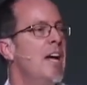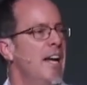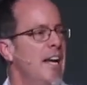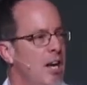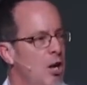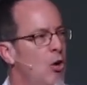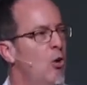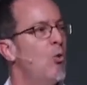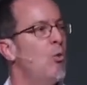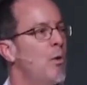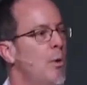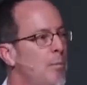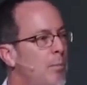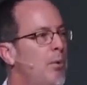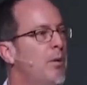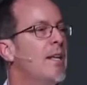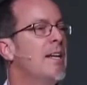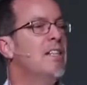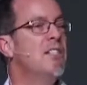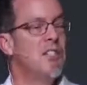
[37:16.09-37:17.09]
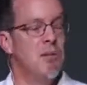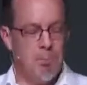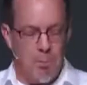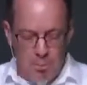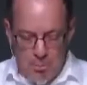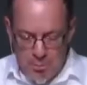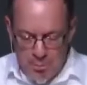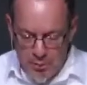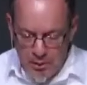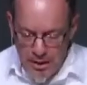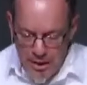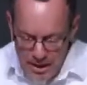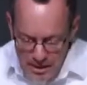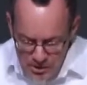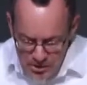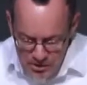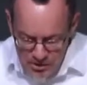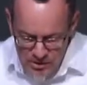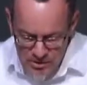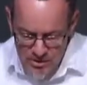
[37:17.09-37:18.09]
irreplaceable
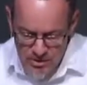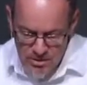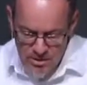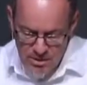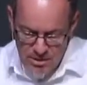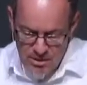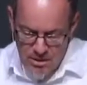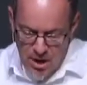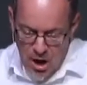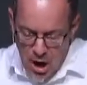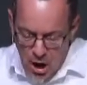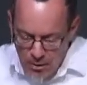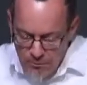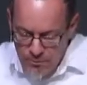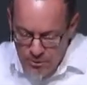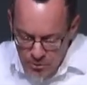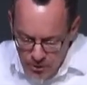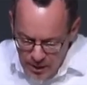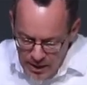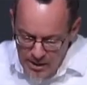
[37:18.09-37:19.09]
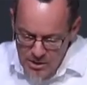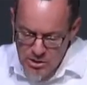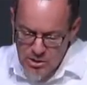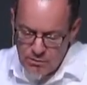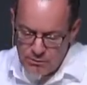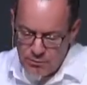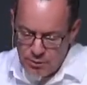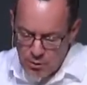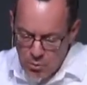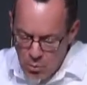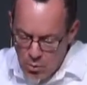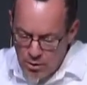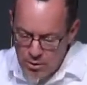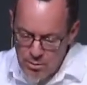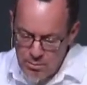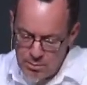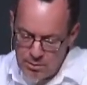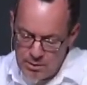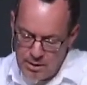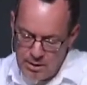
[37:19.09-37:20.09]
place of grace for the one who
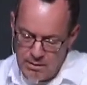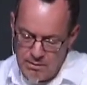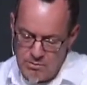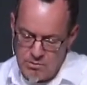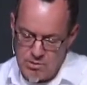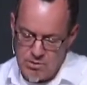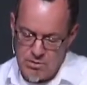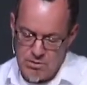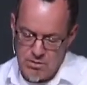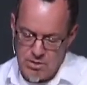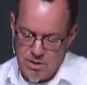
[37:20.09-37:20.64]
believes.